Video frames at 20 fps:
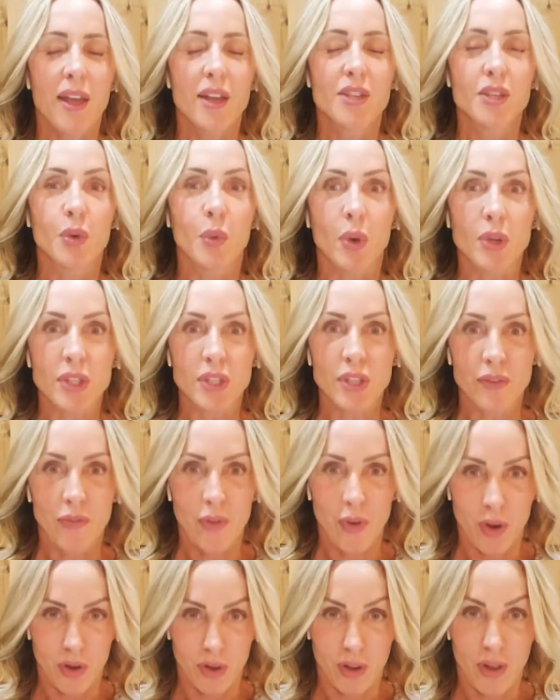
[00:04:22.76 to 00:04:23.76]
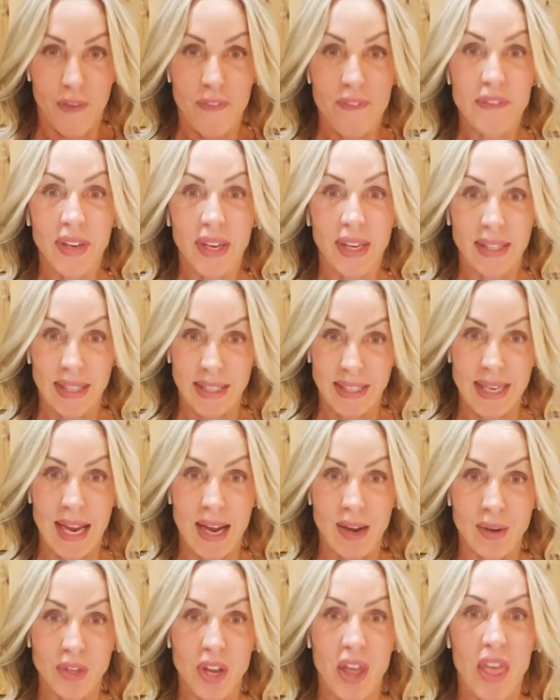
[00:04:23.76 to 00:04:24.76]
to once and for all figure this
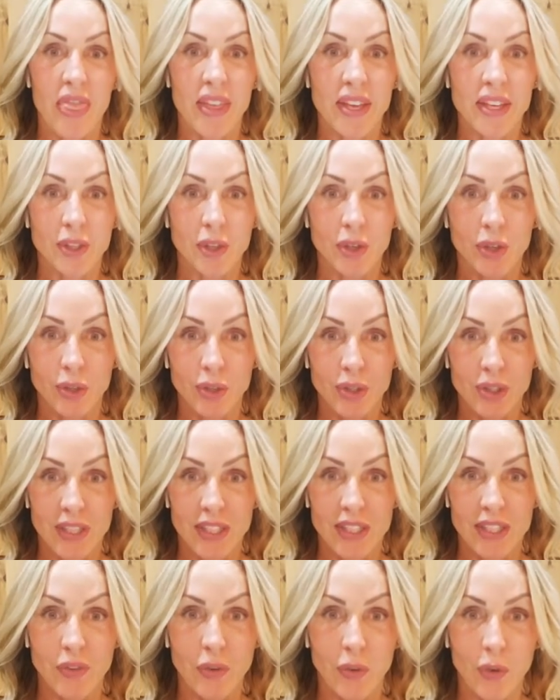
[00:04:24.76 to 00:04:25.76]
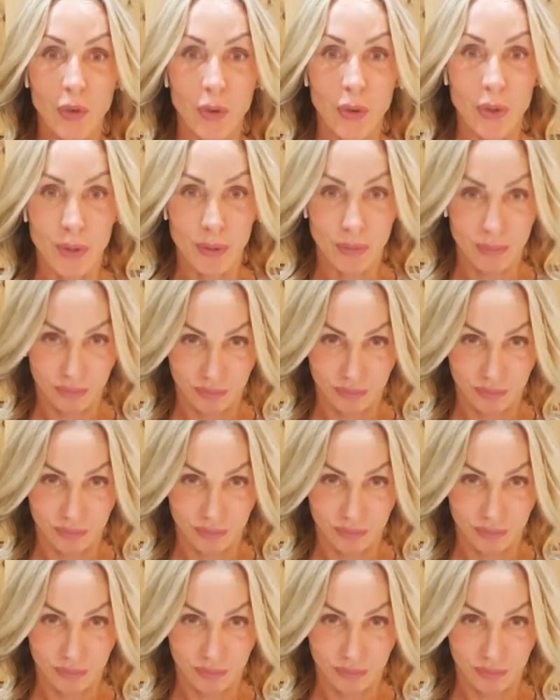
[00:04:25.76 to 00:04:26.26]
out, this course is for you.